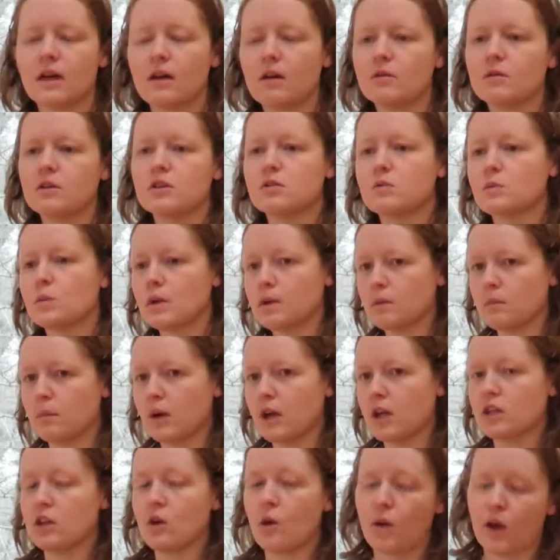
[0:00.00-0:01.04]
That was written
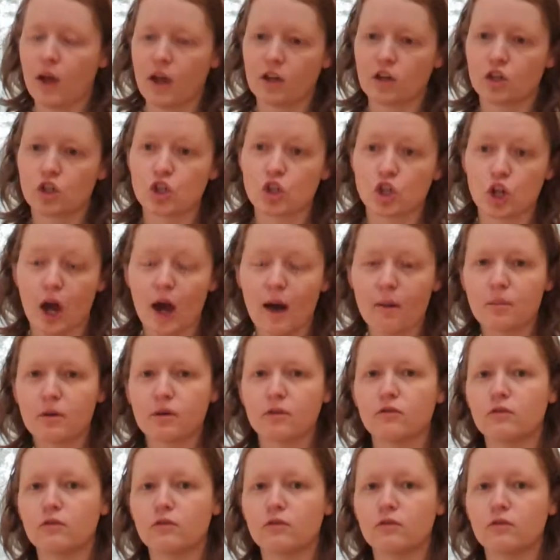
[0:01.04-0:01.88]
by Johann Schaap